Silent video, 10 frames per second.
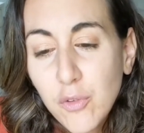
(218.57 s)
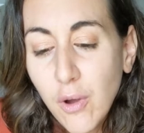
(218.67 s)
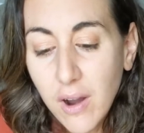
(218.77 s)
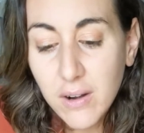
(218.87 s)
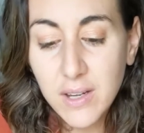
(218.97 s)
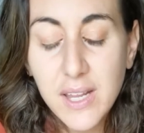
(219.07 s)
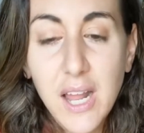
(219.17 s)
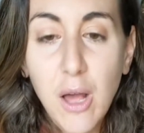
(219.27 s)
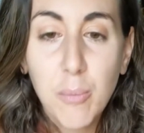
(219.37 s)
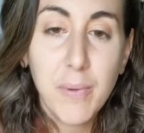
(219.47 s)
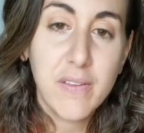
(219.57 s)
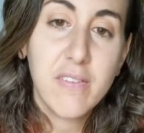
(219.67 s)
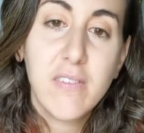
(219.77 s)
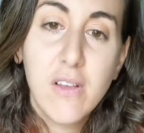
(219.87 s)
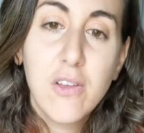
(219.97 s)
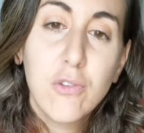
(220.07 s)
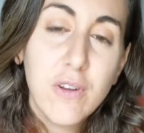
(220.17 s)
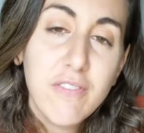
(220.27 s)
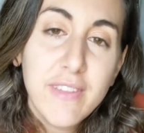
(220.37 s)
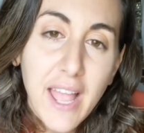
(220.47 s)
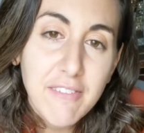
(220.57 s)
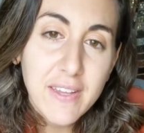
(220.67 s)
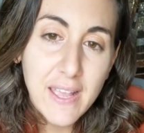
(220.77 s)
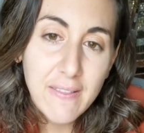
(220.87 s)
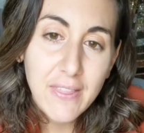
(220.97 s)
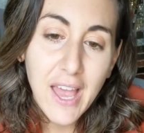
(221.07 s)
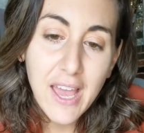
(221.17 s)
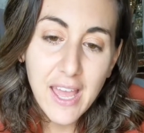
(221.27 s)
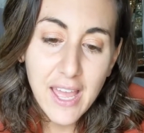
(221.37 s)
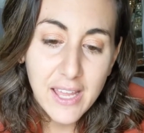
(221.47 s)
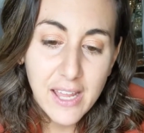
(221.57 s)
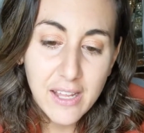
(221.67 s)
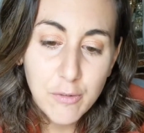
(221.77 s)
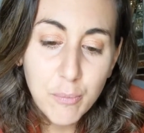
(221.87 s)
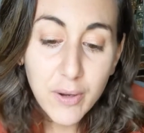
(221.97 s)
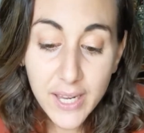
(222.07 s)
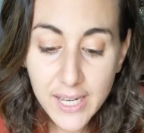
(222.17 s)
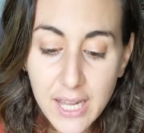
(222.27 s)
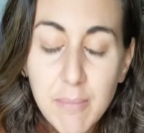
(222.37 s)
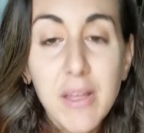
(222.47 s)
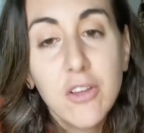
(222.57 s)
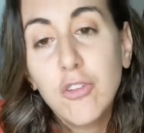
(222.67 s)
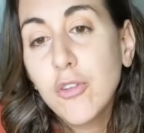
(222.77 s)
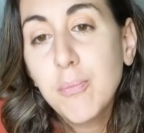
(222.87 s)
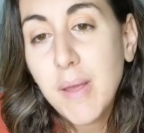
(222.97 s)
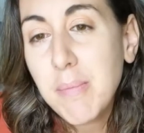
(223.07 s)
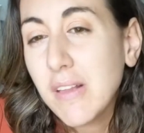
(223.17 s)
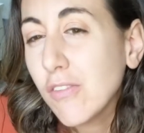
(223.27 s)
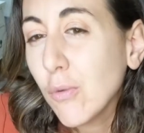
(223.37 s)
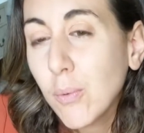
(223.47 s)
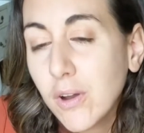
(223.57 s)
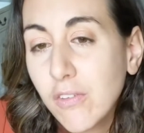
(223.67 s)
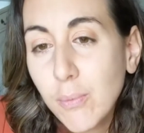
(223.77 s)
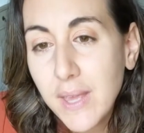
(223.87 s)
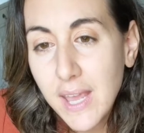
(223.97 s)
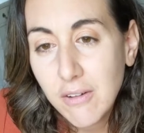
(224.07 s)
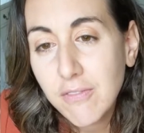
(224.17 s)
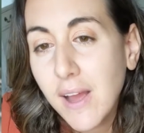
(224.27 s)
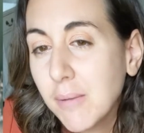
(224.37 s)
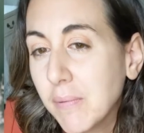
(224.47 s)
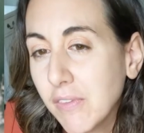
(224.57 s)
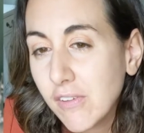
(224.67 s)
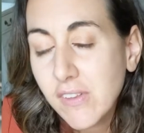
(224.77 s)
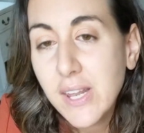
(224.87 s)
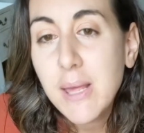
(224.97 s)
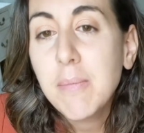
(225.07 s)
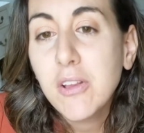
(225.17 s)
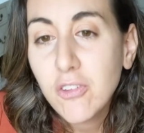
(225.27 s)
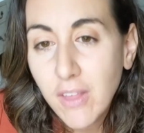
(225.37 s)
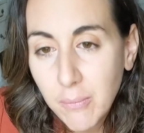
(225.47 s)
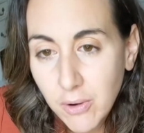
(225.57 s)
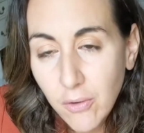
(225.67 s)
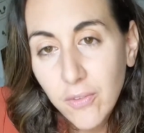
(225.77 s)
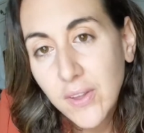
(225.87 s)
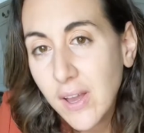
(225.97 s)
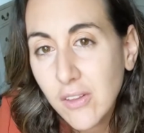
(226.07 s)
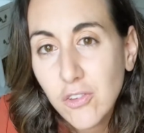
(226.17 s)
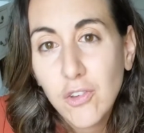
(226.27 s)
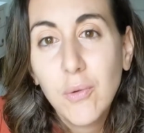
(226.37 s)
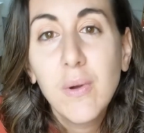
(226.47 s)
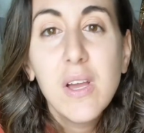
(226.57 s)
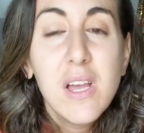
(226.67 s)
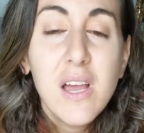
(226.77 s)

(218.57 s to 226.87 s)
So art can help us sort of navigate that and bring an image. Maybe it's the words we can't find, but there's an image that we're holding on to.